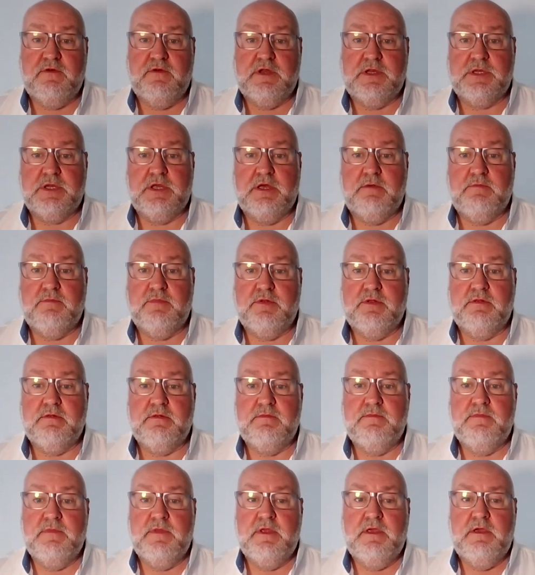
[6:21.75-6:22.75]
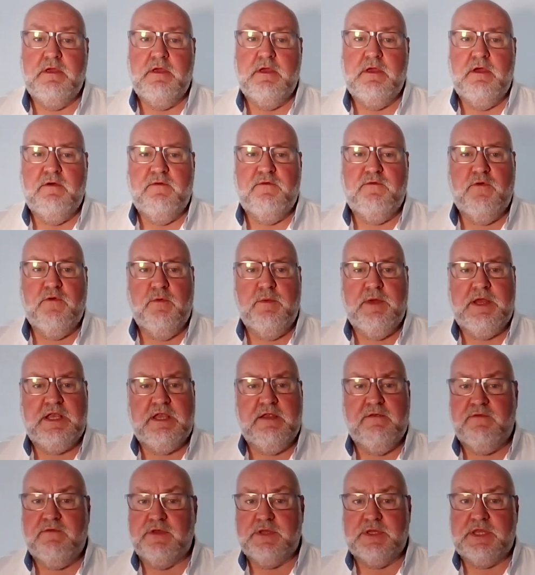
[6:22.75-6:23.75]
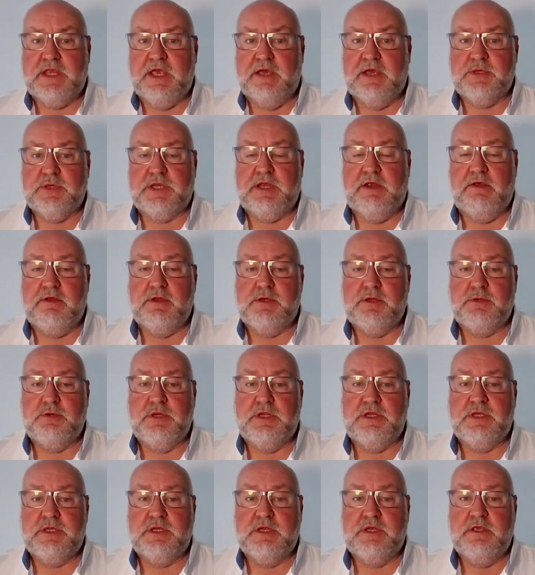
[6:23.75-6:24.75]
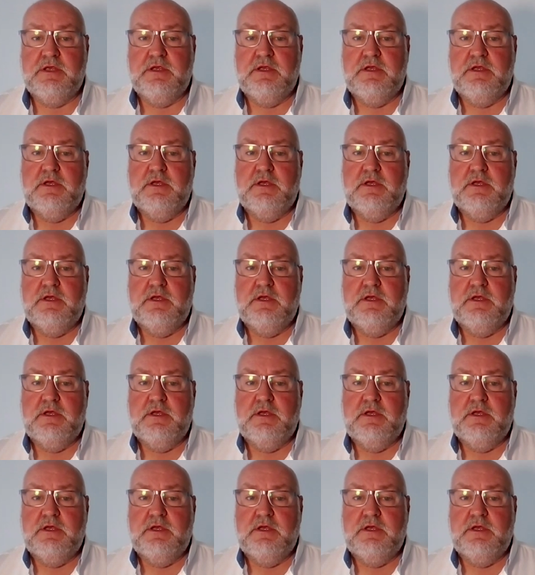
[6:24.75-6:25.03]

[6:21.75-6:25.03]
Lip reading: for example, forming different sales territories.